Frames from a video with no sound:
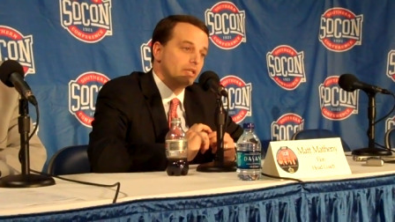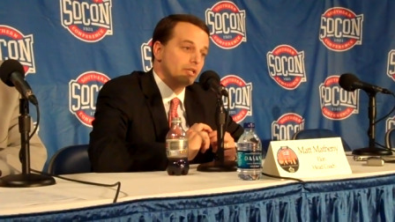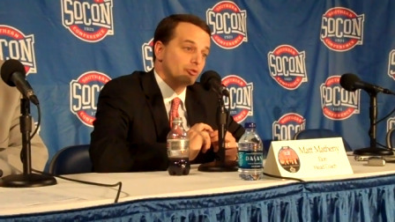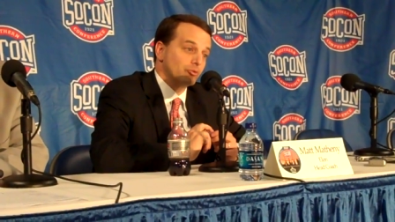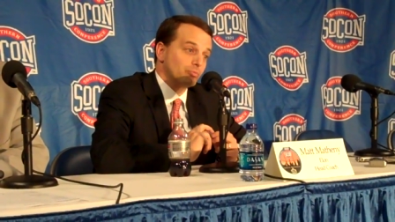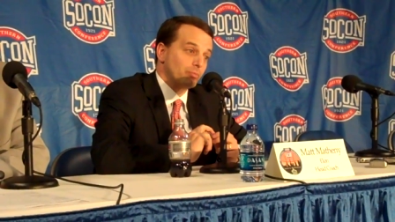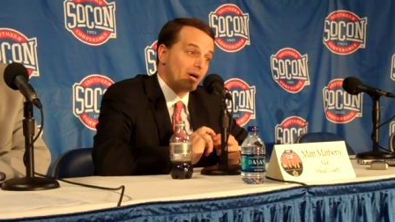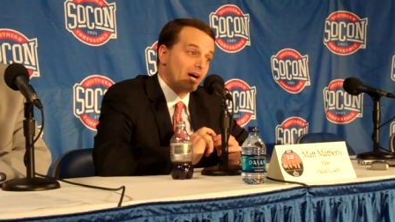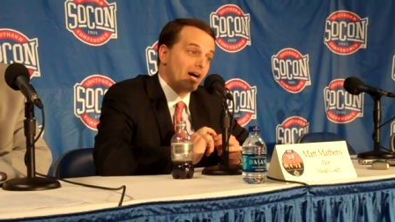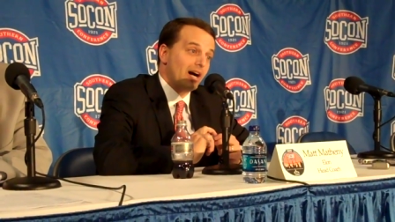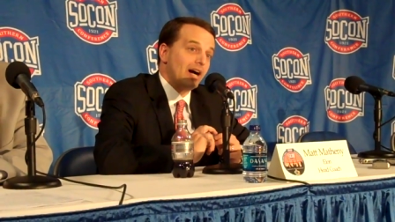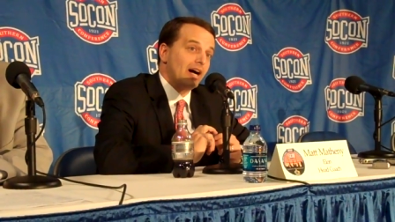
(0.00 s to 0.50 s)

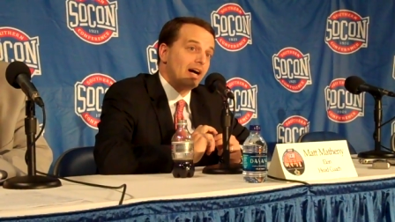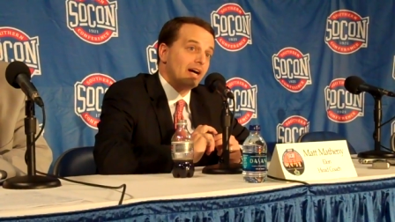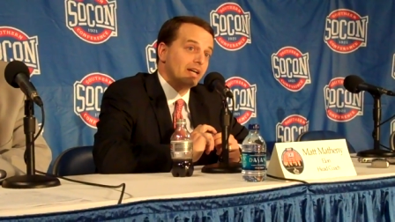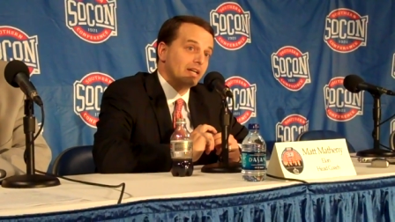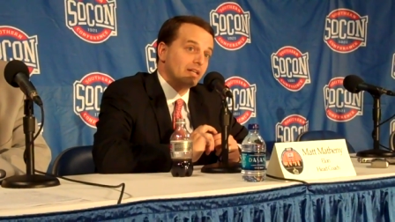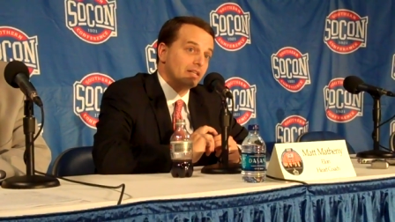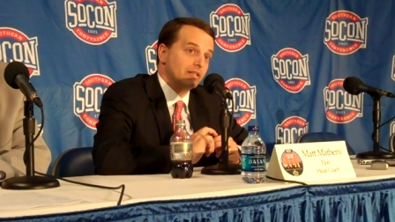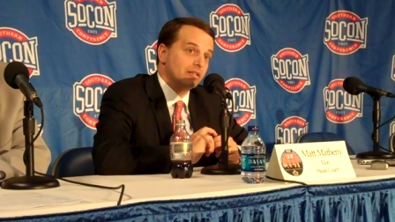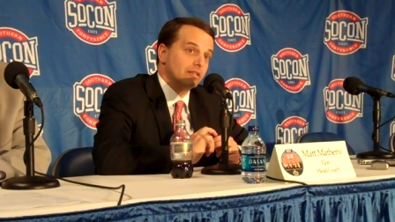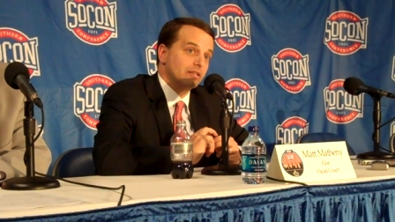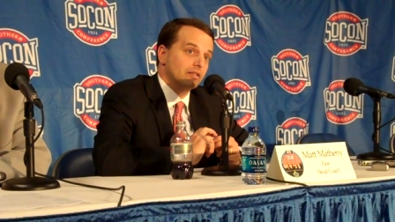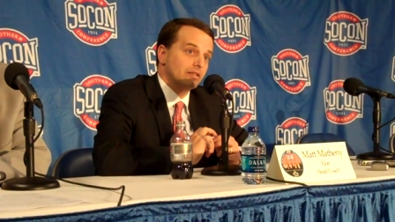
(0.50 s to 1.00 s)
is
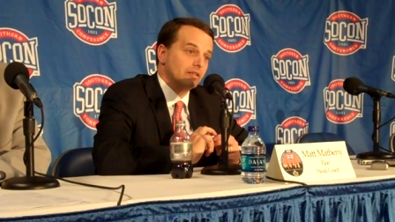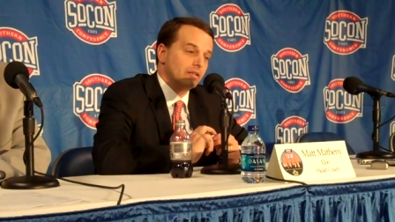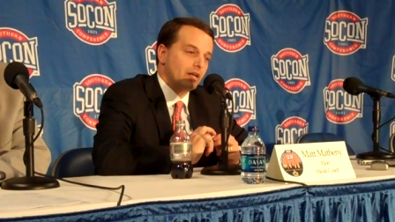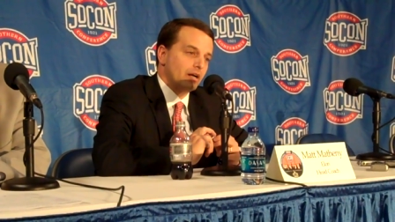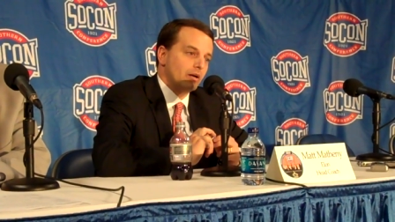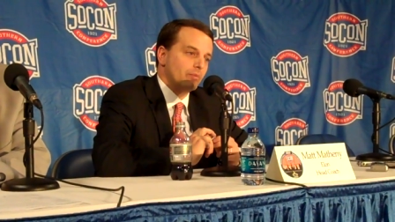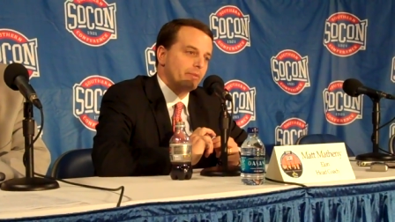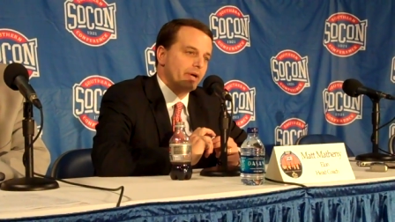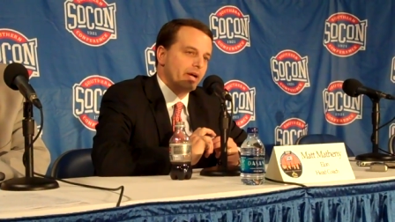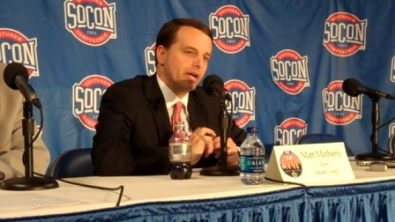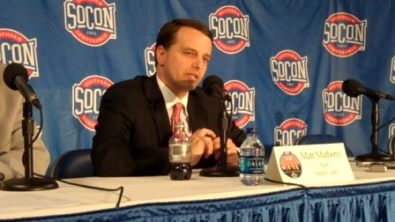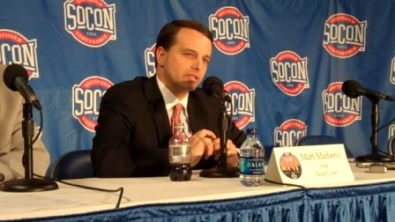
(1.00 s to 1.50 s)
behind
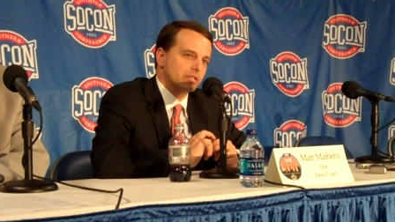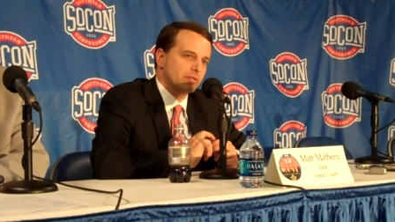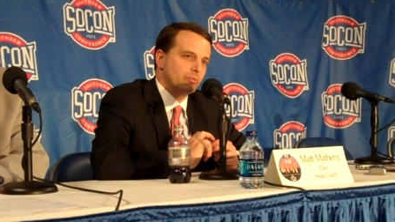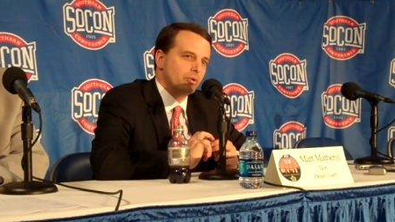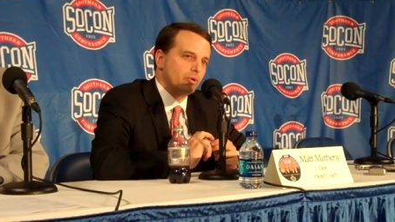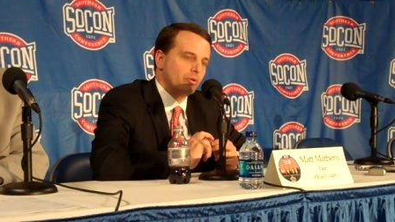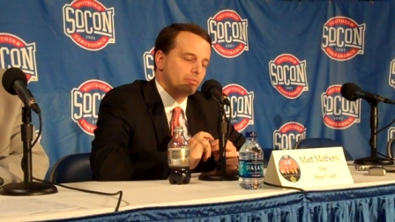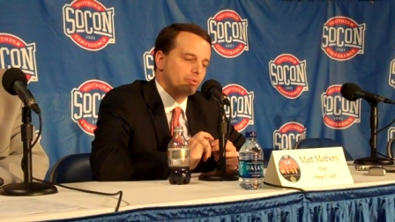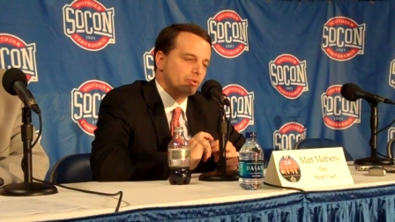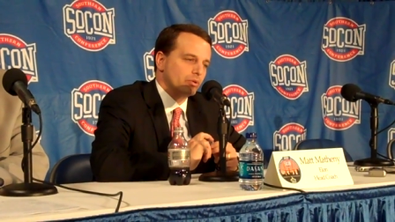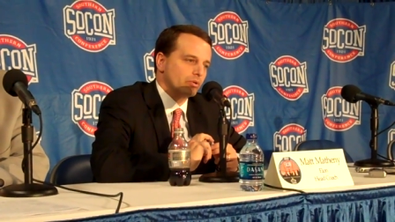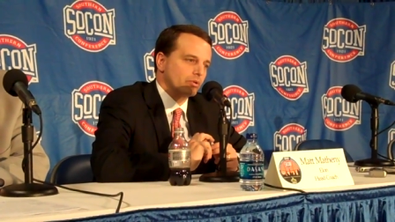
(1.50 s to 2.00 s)
our
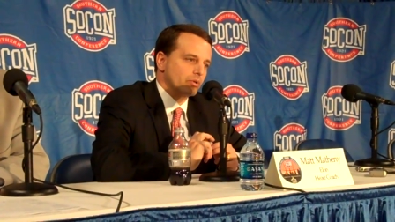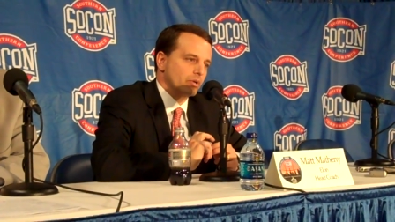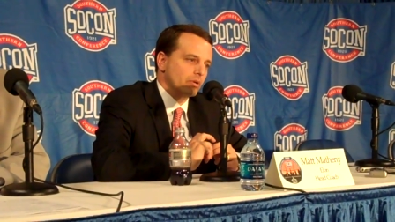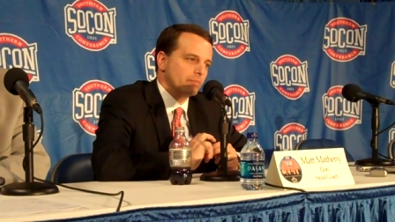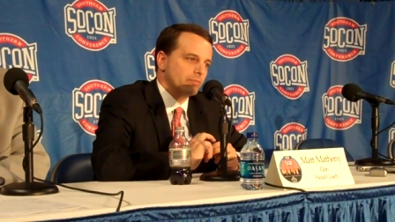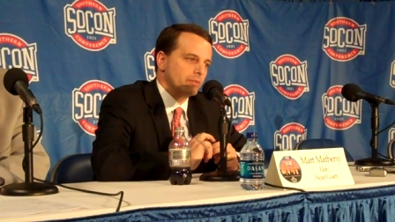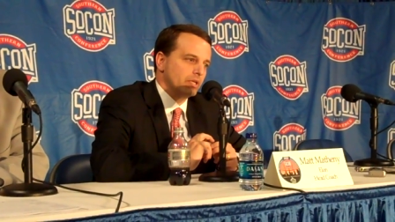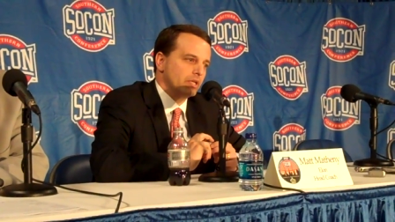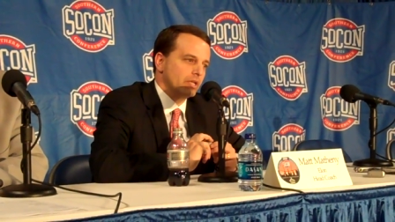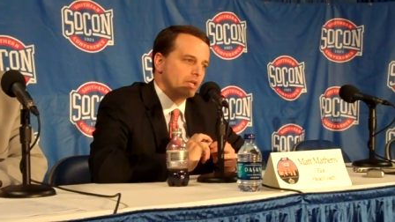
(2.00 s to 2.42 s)
basketball program.